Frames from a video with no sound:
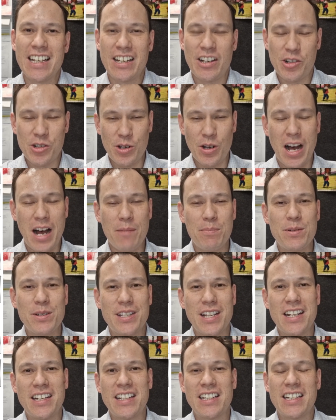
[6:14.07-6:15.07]
or are
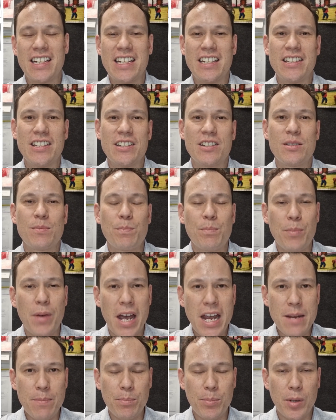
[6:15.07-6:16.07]
presenting in this
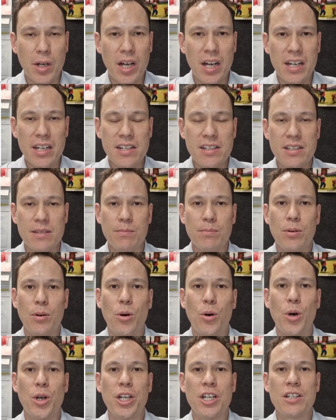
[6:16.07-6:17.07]
paper. It's
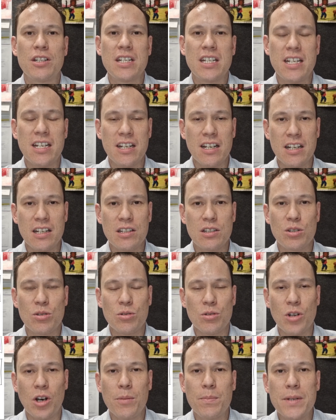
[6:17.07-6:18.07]
important here
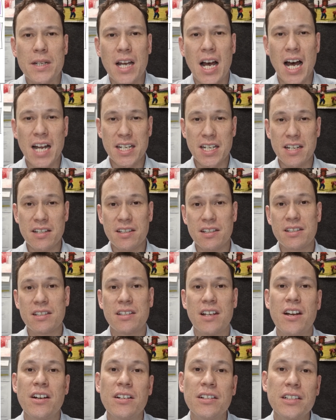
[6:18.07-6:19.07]
to not be
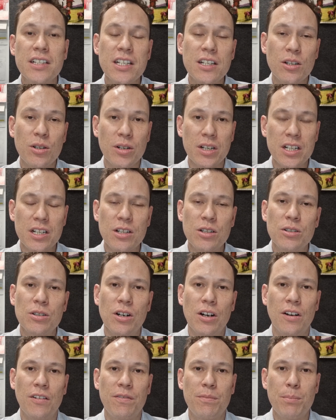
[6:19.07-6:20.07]
unnecessarily
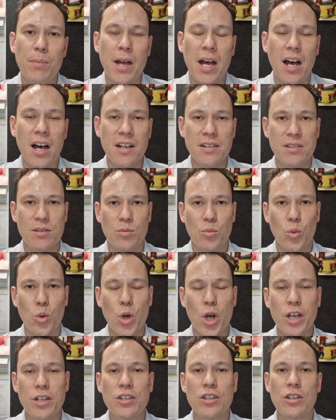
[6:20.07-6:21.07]
critical of past
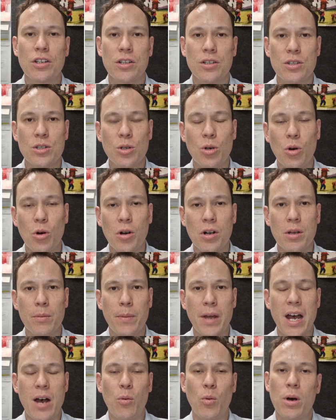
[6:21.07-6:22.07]
work. You can talk
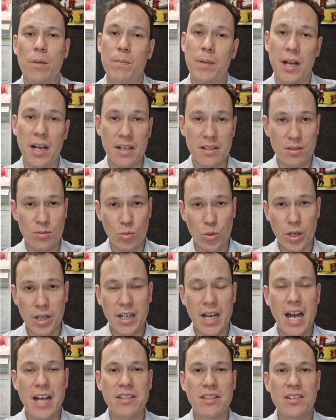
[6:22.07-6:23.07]
about what past
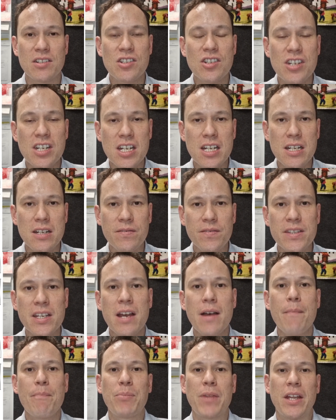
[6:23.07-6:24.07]
work has achieved
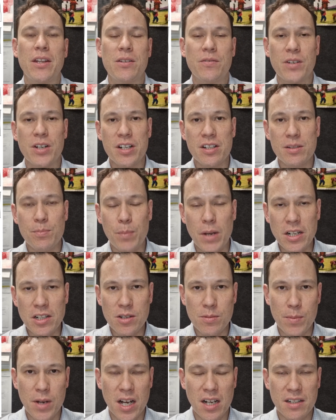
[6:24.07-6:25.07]
and the various
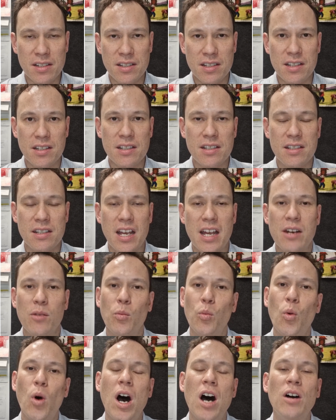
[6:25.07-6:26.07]
benchmarks it's set,
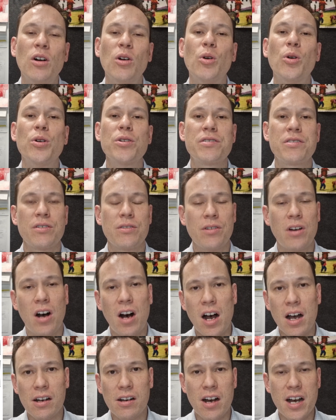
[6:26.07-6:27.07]
while also
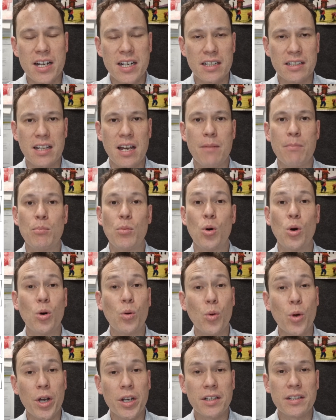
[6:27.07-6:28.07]
highlighting that more
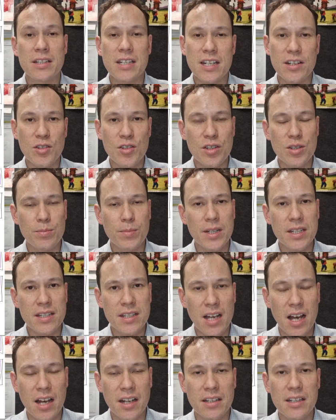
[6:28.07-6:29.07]
work needs to be
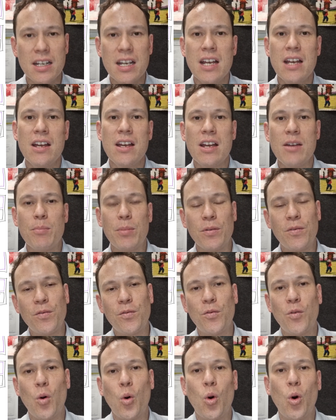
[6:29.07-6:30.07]
done
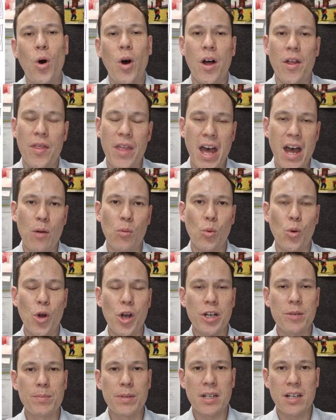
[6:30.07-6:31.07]
before that
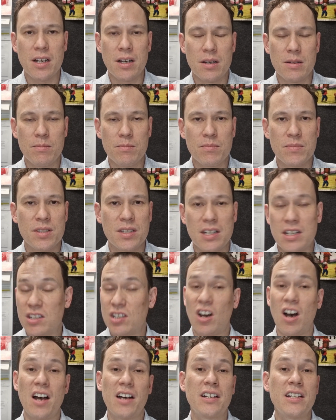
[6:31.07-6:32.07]
work becomes
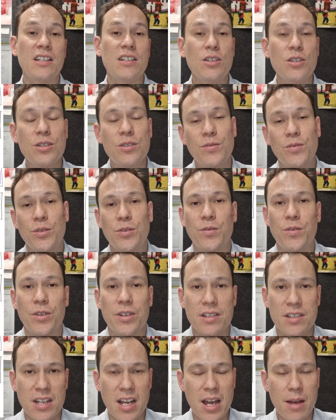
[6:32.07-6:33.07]
entirely useful, for
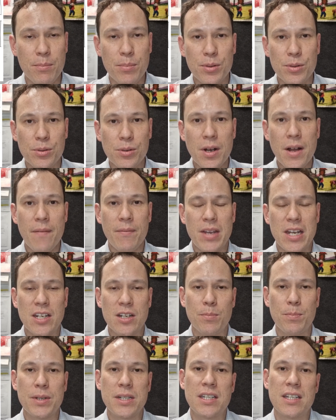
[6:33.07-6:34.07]
example, in
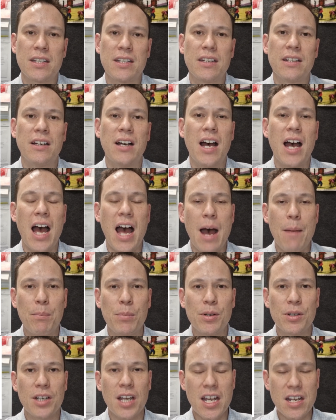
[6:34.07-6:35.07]
a particular
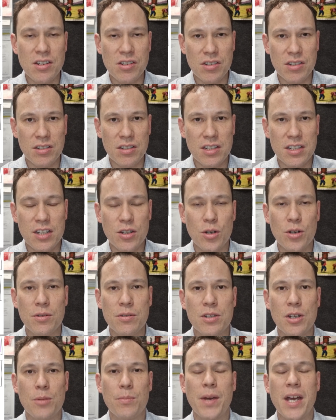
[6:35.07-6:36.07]
application
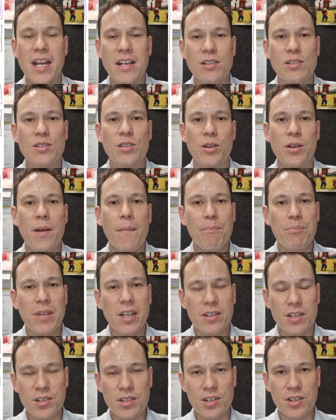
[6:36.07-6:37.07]
domain. So
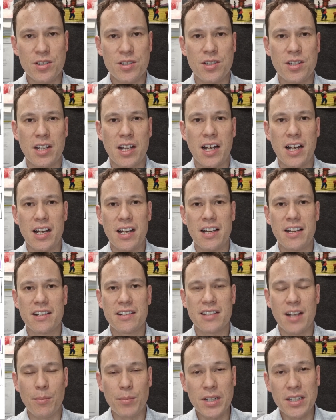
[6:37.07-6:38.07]
this is
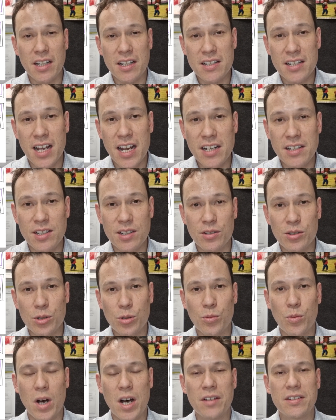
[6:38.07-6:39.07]
something that takes a
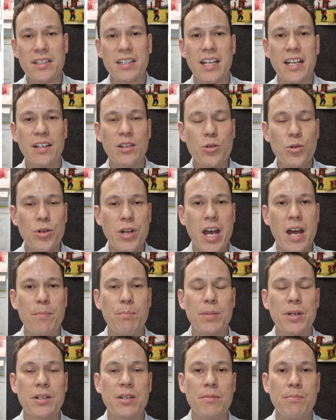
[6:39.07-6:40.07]
little while to get good
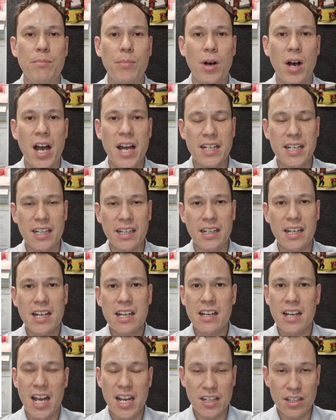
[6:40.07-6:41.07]
at, but combining
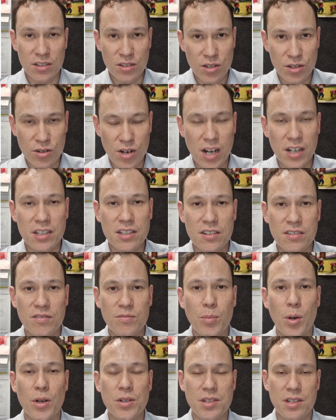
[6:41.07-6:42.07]
a
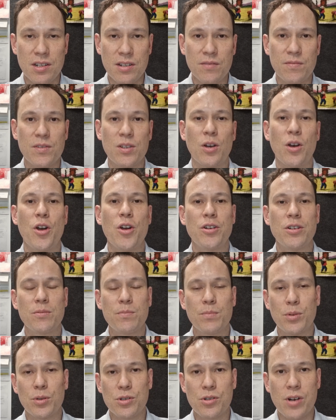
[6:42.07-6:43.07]
constructive, positive tone
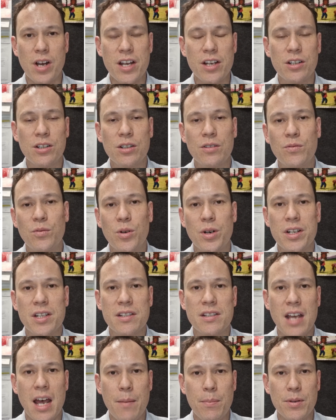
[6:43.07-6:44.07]
and portrayal of what
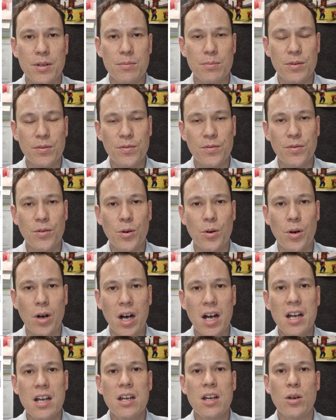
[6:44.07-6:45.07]
has happened
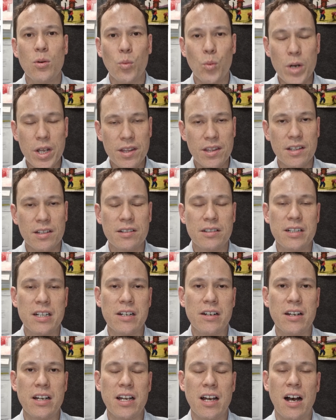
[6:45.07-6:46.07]
before with a
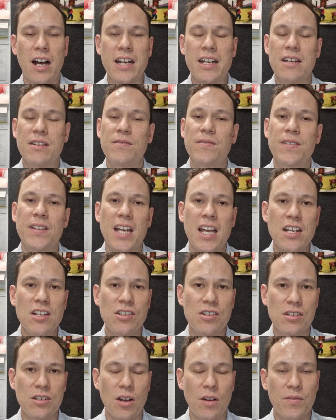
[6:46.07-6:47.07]
clear
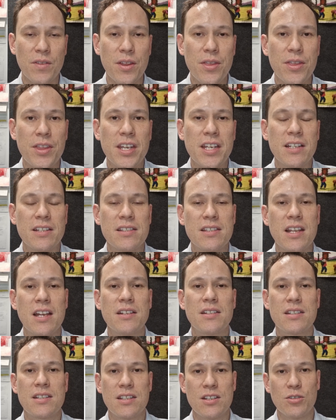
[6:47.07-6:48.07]
identification of the things
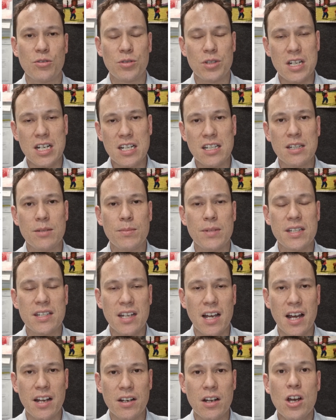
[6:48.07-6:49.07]
that still need to be
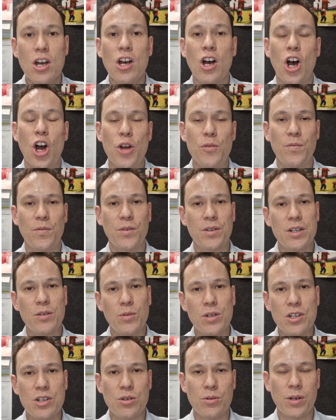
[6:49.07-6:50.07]
done, hopefully
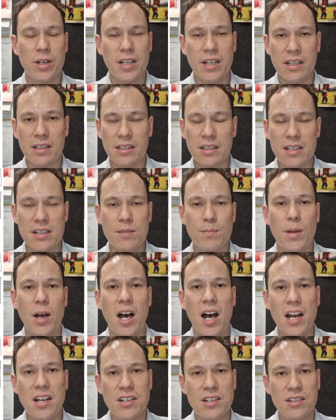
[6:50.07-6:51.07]
which you are at least
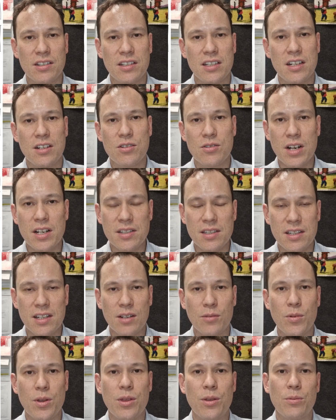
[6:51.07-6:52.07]
partially
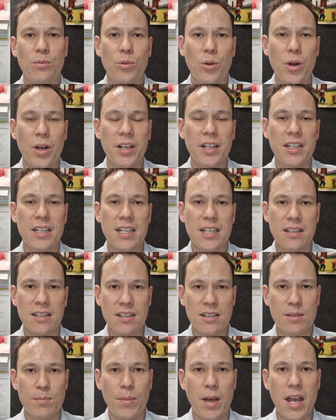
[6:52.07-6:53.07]
addressing with the work in
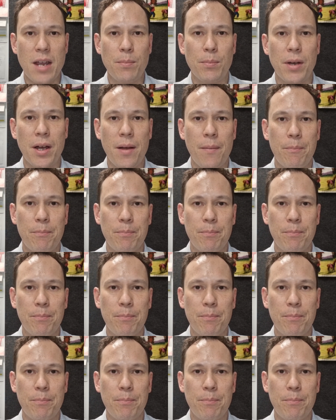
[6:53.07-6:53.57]
this paper.